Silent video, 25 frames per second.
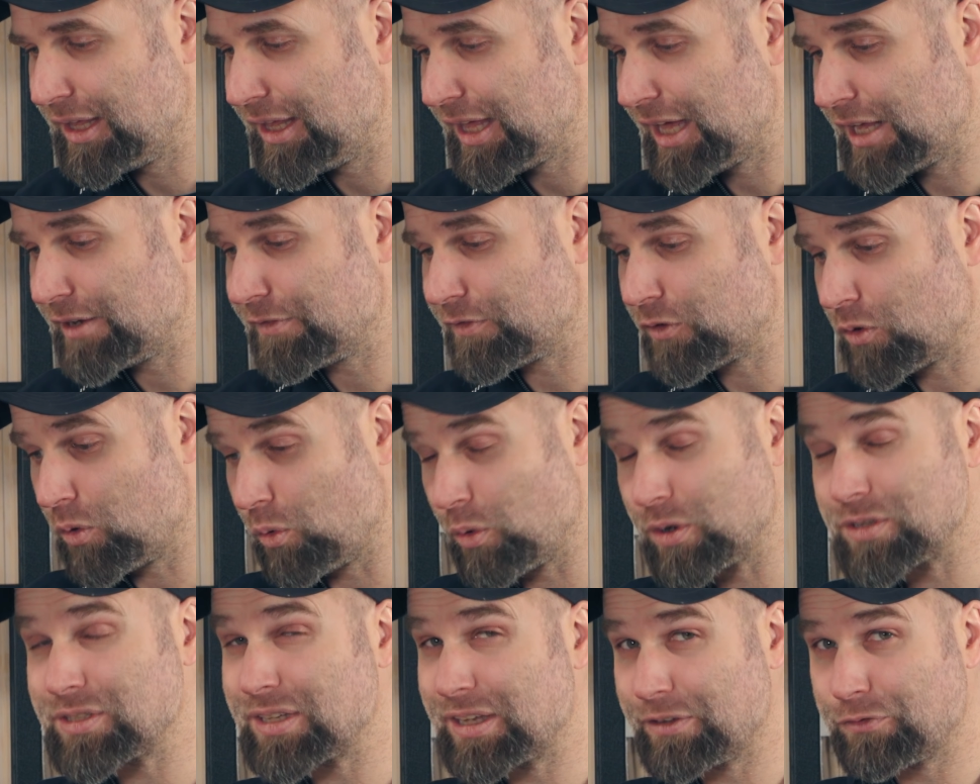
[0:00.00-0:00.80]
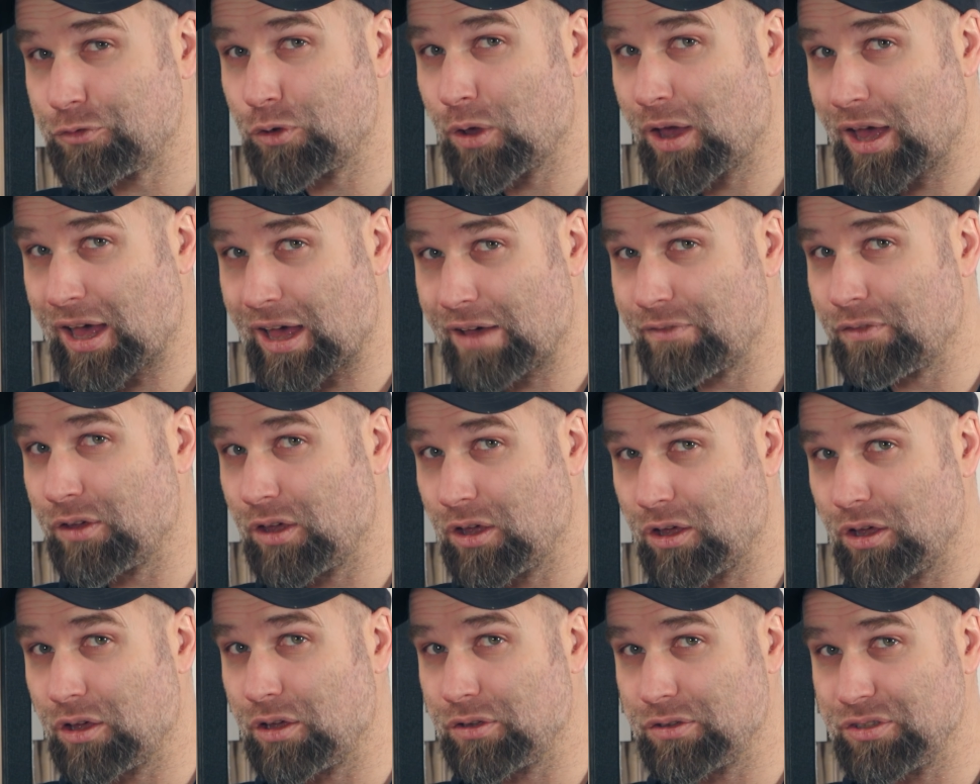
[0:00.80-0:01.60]
And of course, if you have
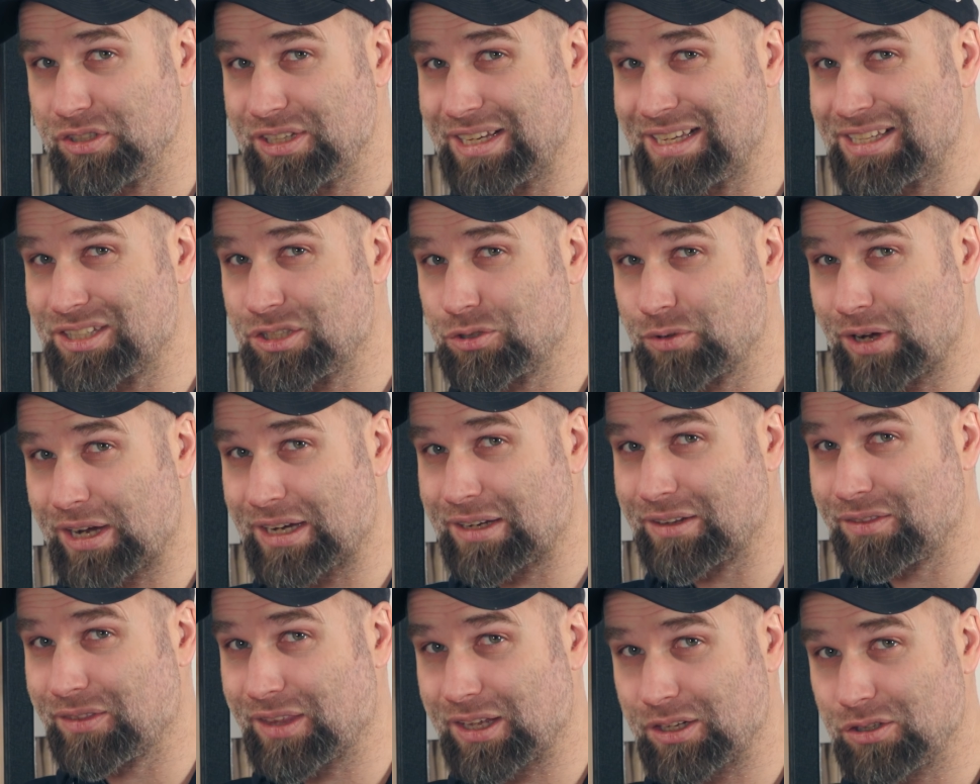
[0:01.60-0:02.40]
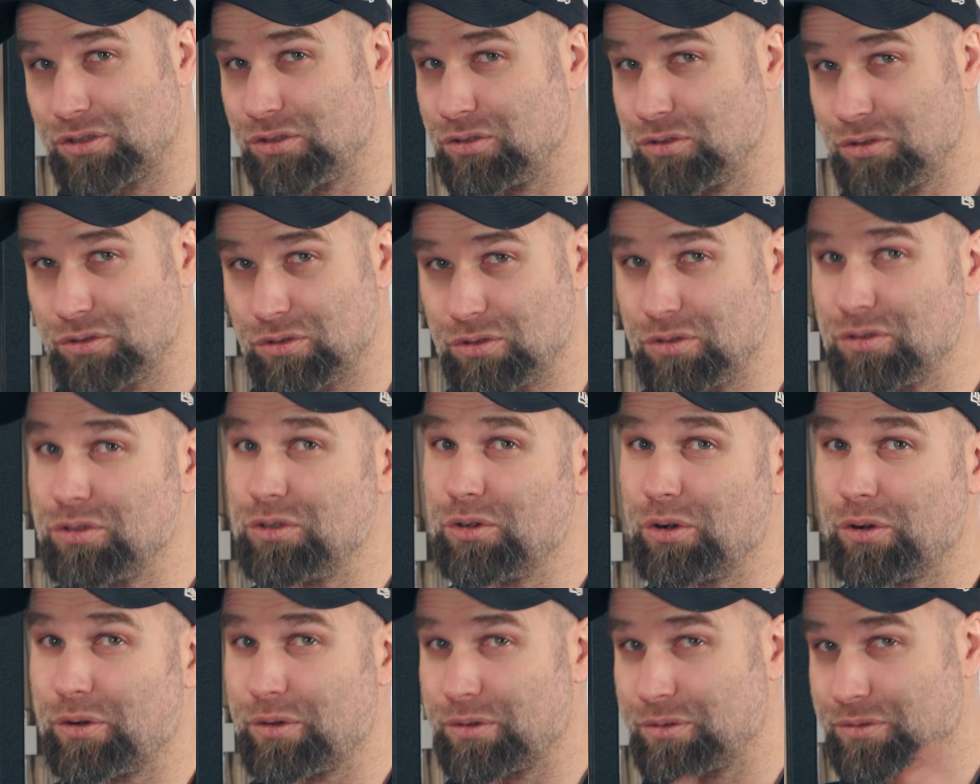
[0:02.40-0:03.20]
a yeast strain that
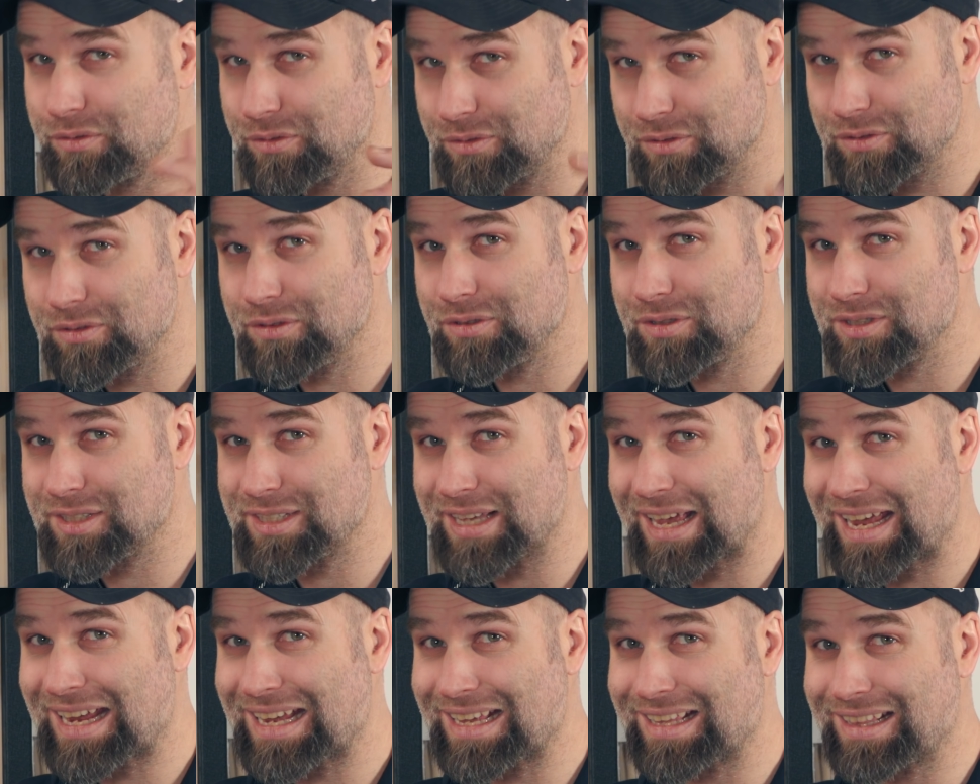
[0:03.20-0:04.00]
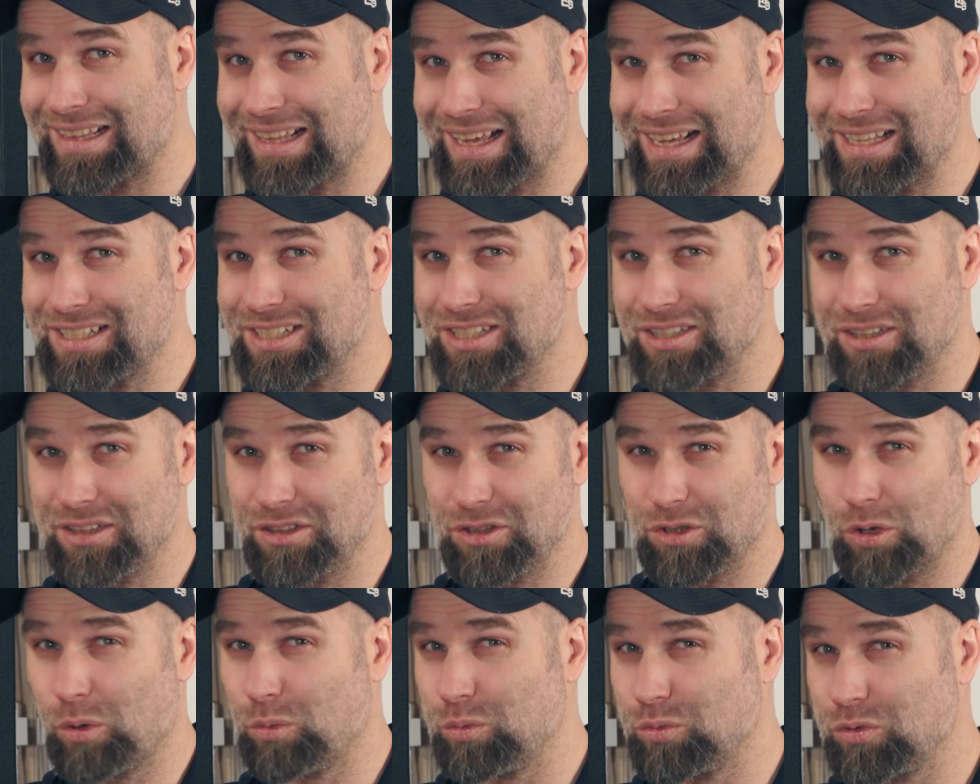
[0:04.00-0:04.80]
you're saying it
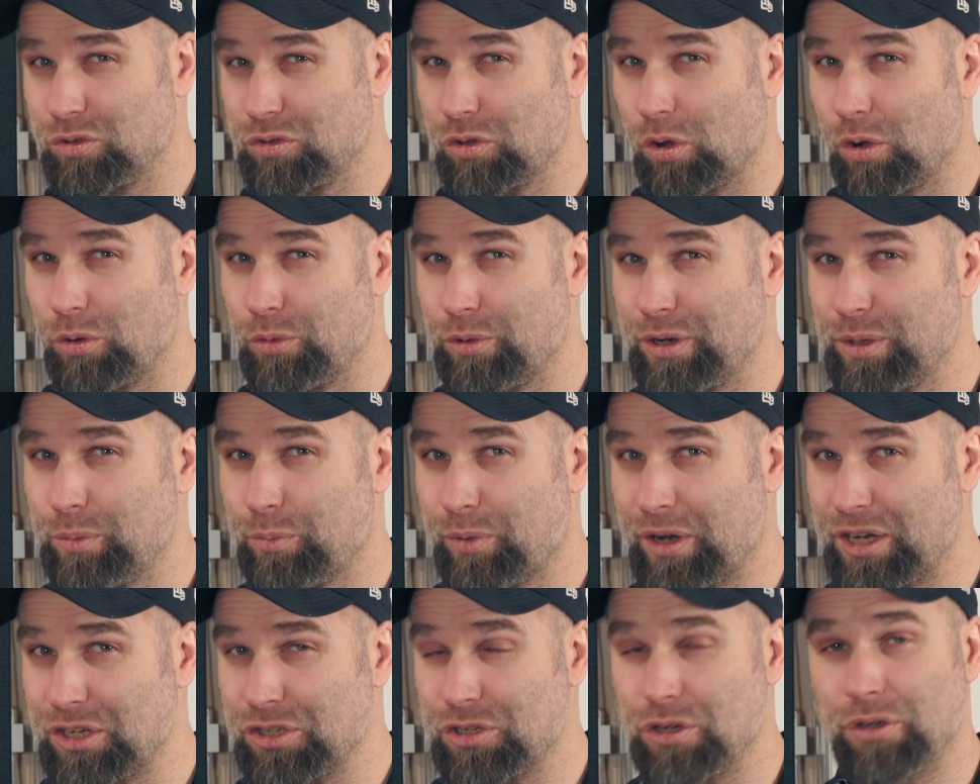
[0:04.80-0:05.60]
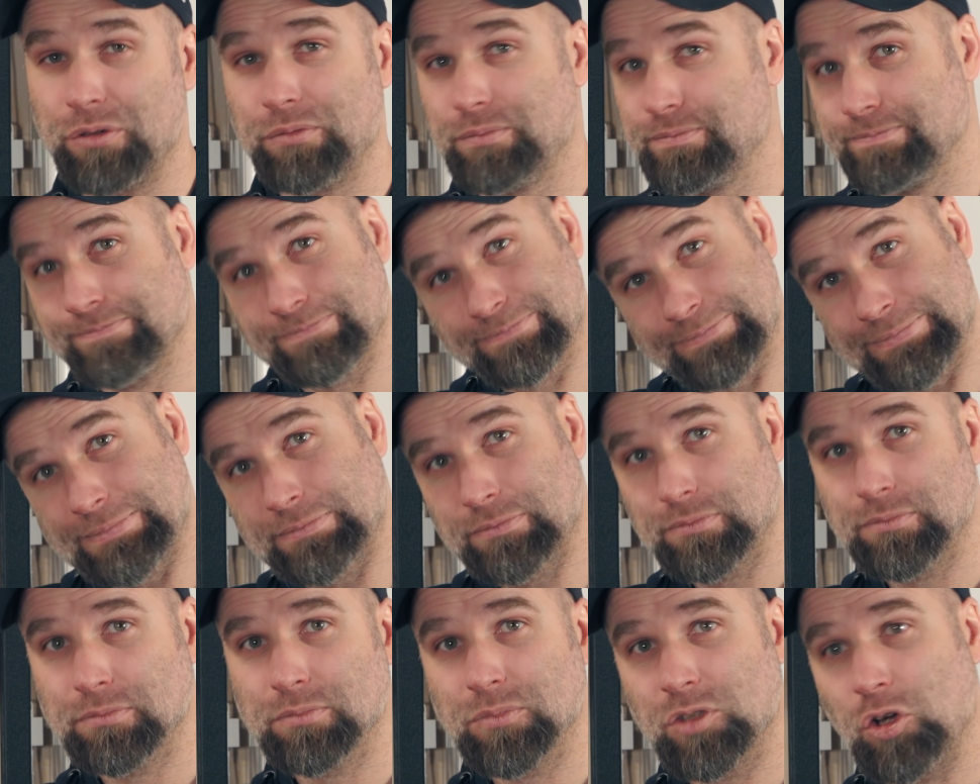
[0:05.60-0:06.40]
don't tolerate pressure,
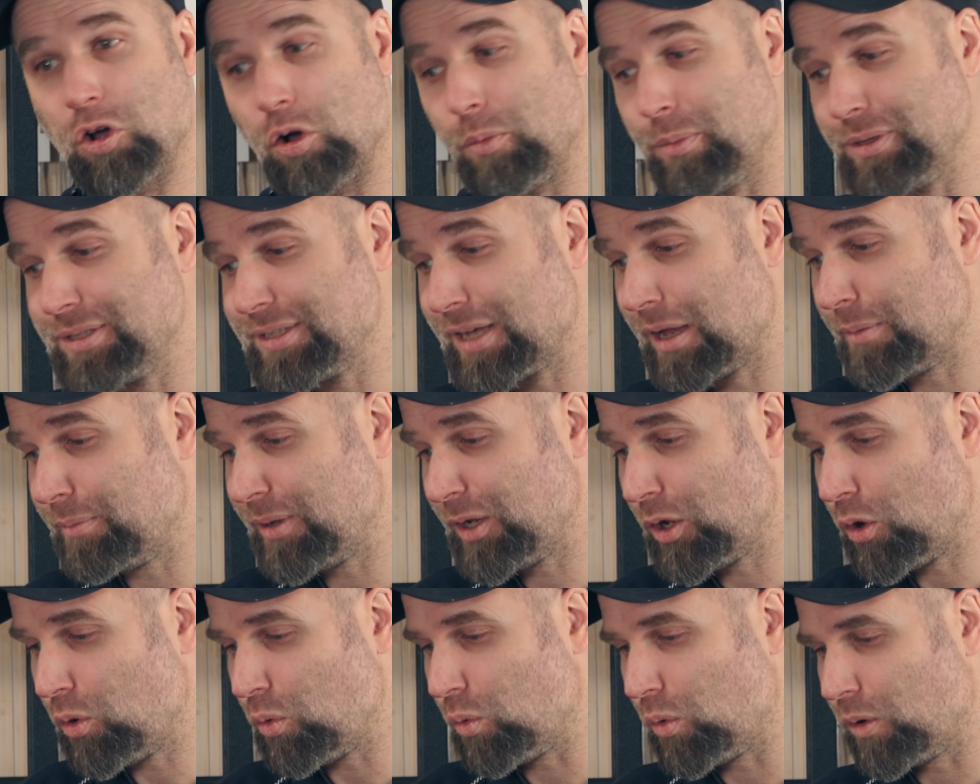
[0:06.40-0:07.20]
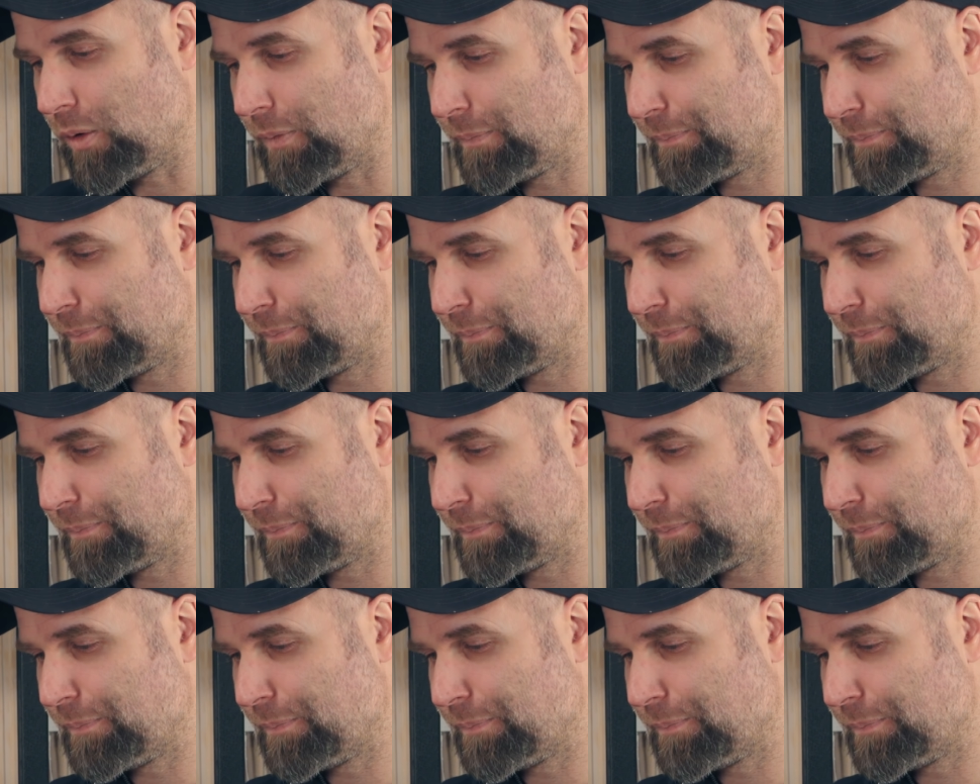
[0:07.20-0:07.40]
comment down below.